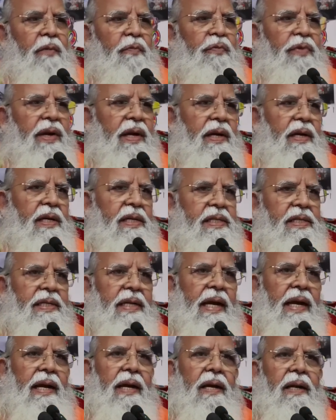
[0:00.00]
if we
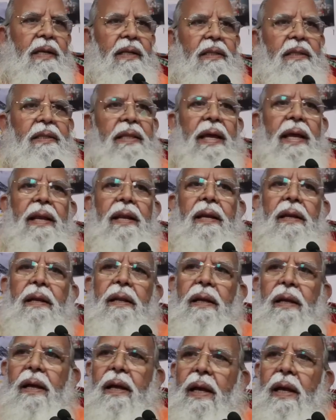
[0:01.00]
understand, then